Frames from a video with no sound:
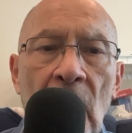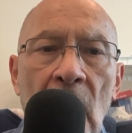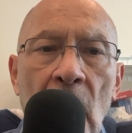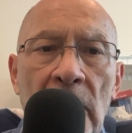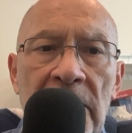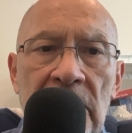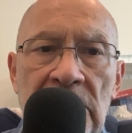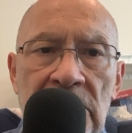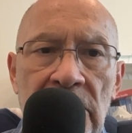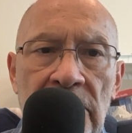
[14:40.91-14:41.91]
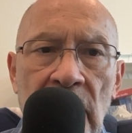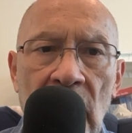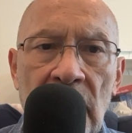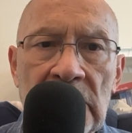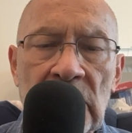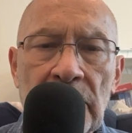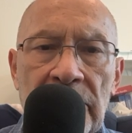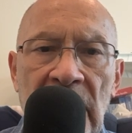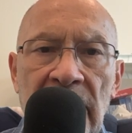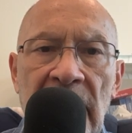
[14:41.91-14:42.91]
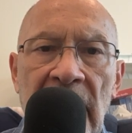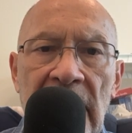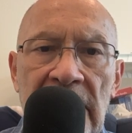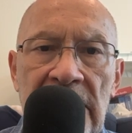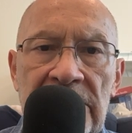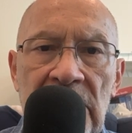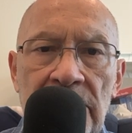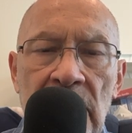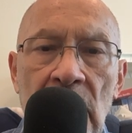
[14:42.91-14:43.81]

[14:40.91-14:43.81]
Only considered are Mesopotamia and Egypt,